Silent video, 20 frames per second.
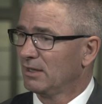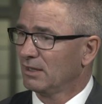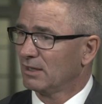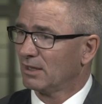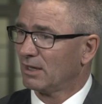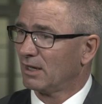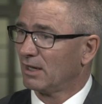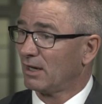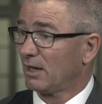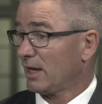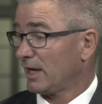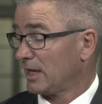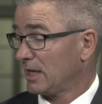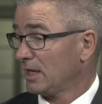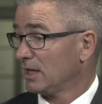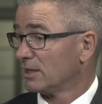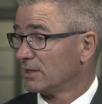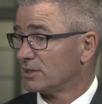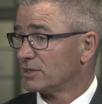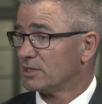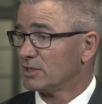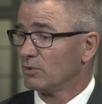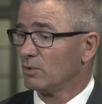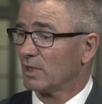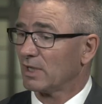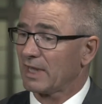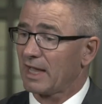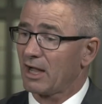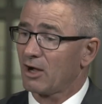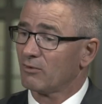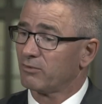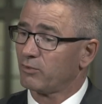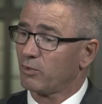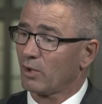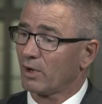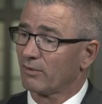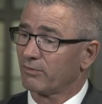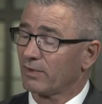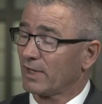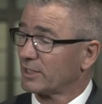again, to allow
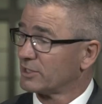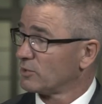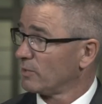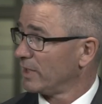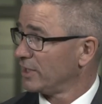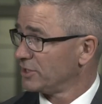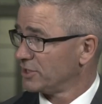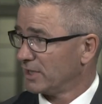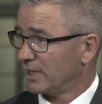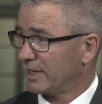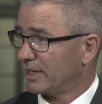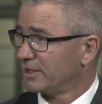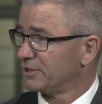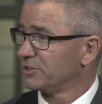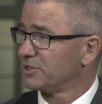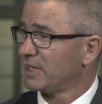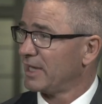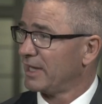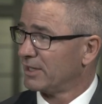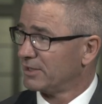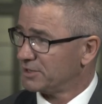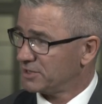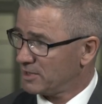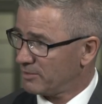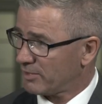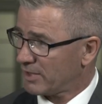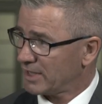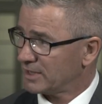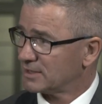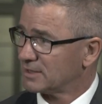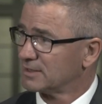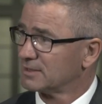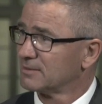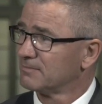for fluctuation in energy prices.